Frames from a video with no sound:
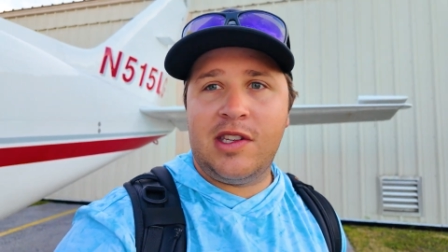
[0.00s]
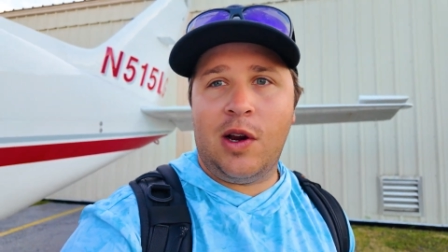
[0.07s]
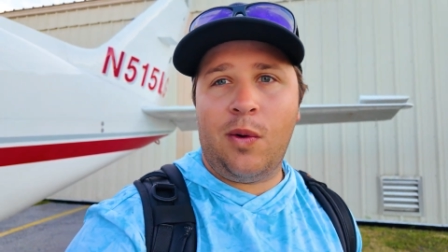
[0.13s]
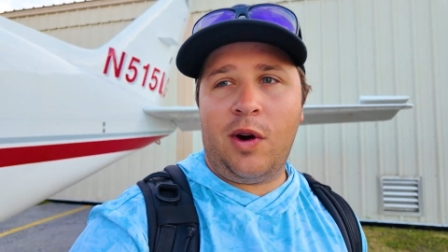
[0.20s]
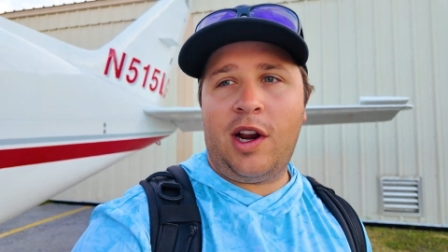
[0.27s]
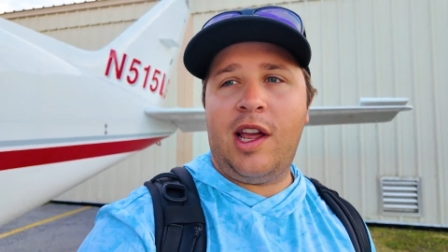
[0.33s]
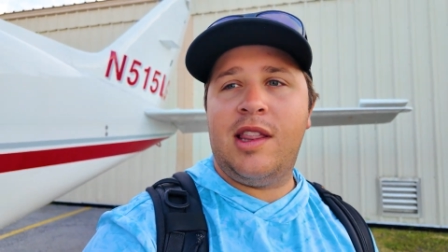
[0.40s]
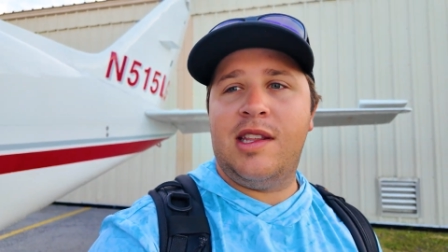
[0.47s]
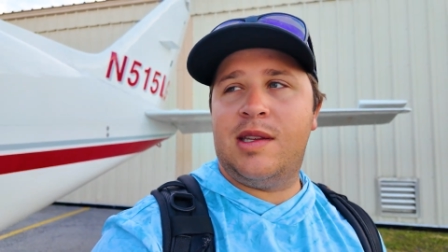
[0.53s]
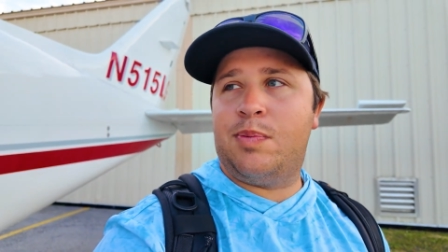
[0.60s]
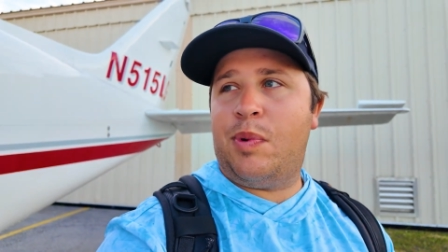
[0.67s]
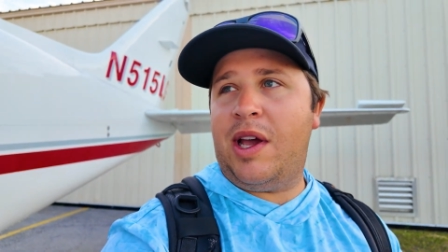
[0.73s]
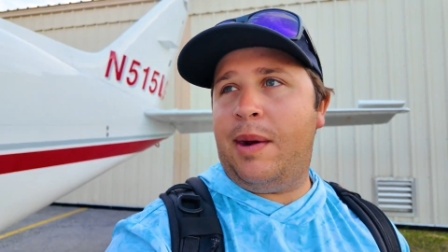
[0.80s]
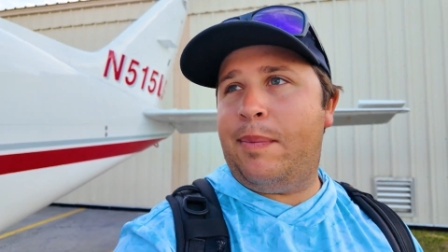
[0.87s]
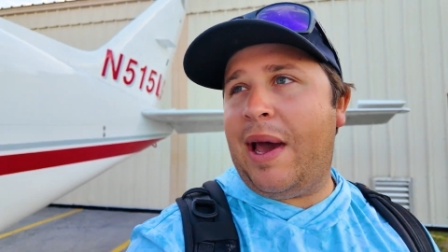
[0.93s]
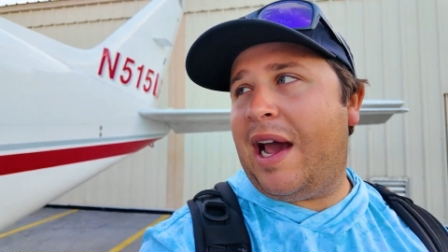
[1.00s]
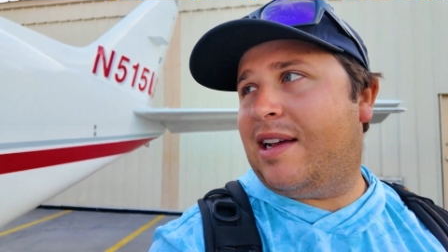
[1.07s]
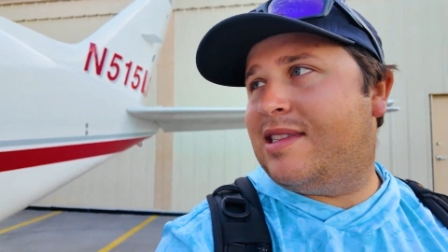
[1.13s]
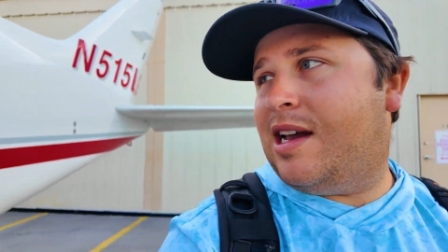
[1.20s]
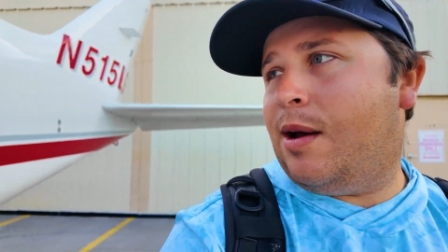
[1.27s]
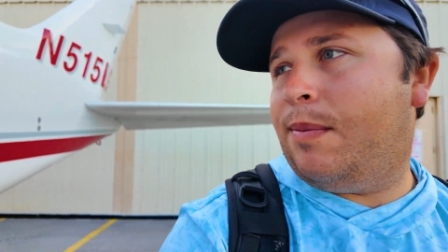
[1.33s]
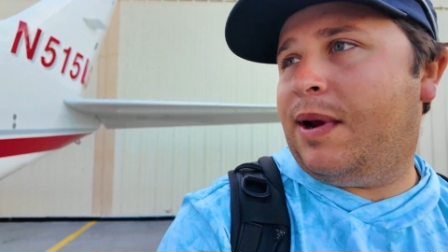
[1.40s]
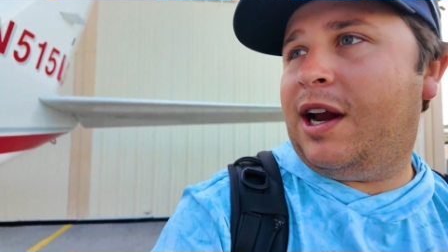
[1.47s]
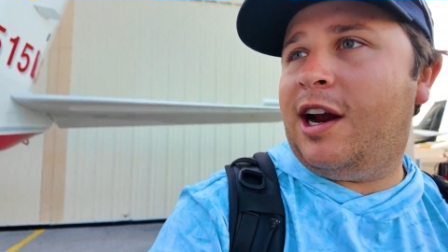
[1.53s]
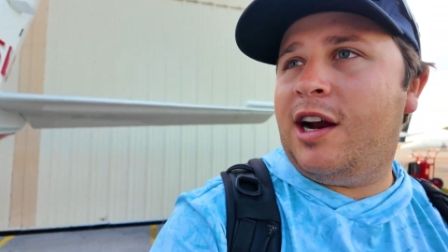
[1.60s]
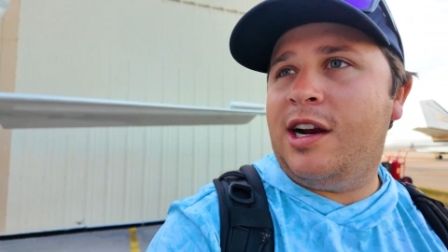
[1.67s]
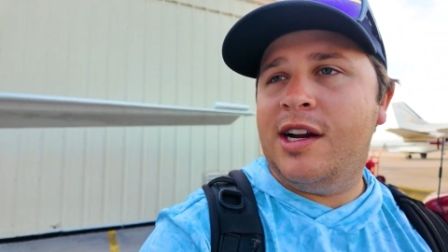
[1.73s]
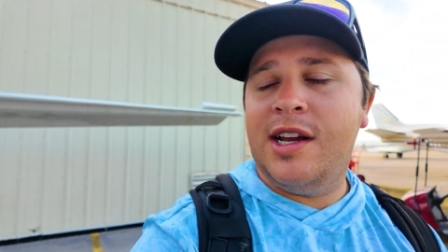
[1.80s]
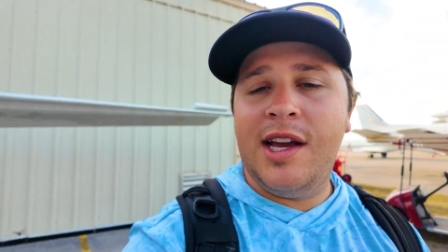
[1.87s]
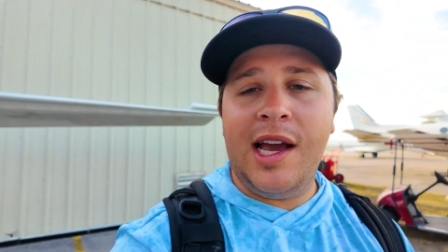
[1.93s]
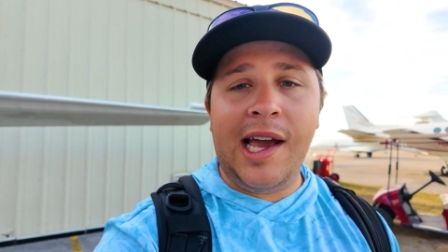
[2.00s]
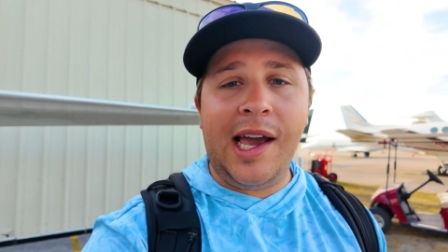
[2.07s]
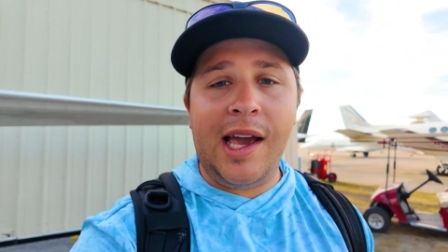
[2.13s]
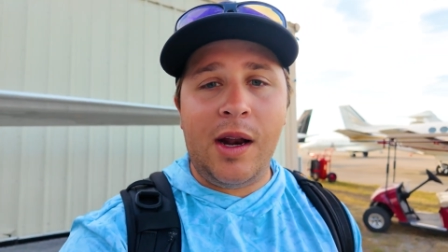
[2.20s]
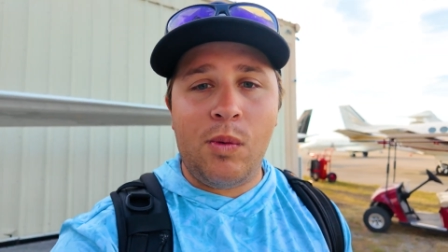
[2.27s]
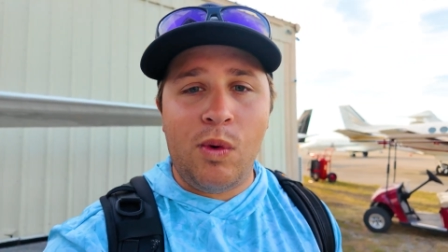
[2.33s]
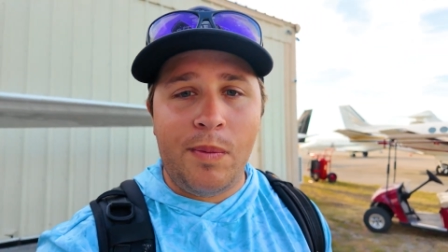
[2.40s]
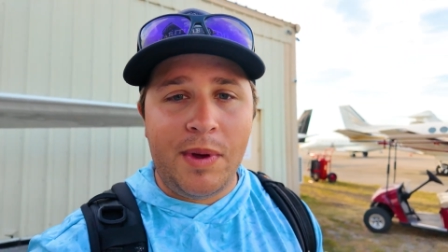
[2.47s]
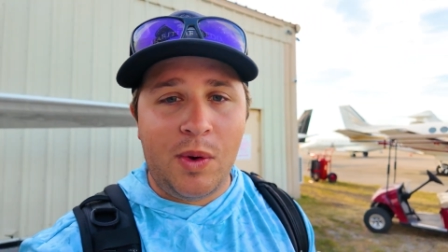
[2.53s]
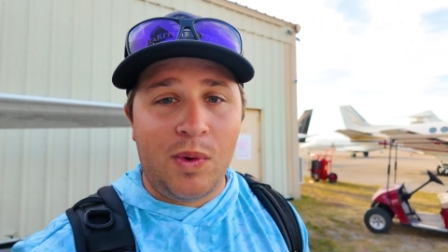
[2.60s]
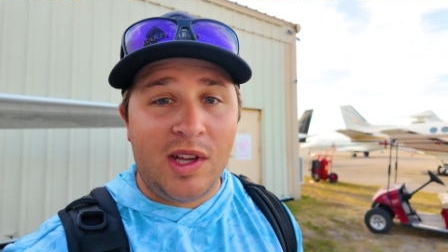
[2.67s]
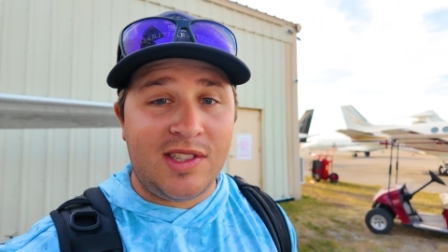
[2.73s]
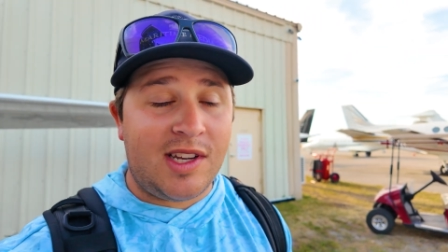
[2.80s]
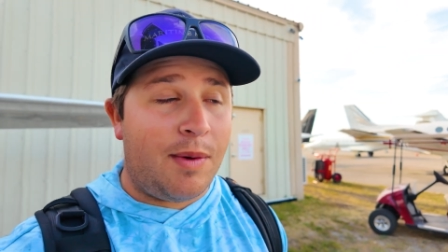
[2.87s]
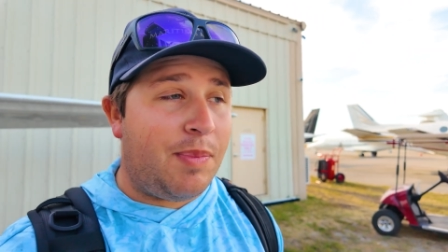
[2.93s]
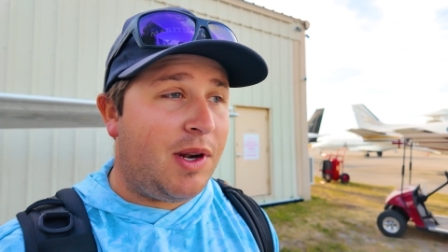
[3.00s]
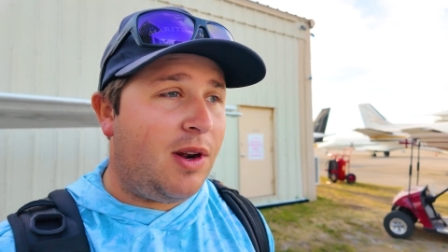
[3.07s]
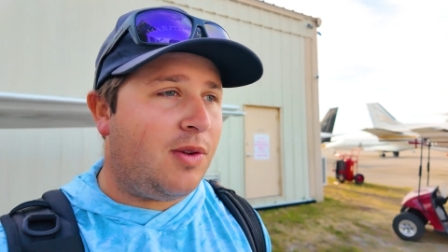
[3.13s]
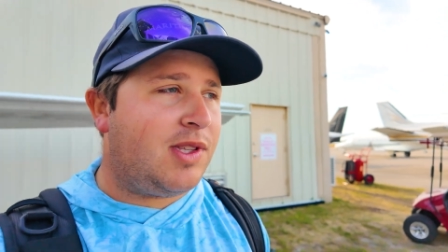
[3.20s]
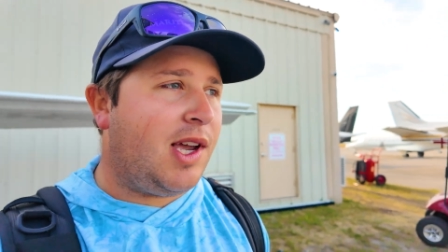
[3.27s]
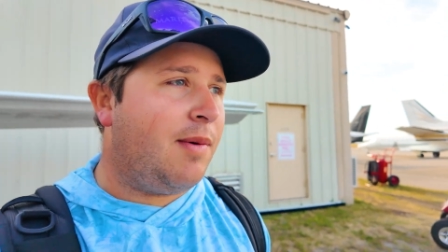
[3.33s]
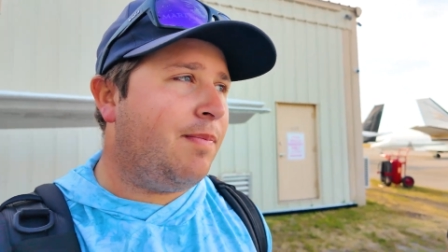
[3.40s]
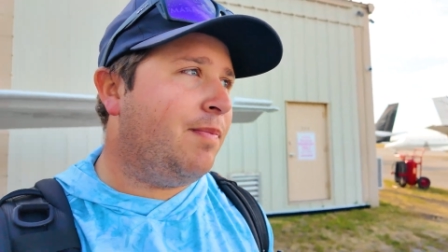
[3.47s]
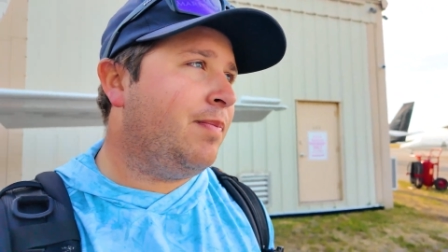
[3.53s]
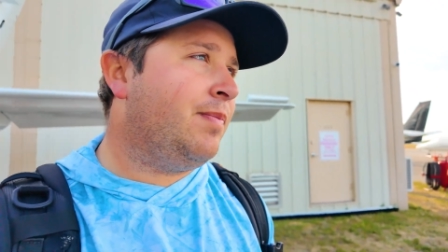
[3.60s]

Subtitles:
So we're getting this plane packed up here, and we'll be wheels up in no time.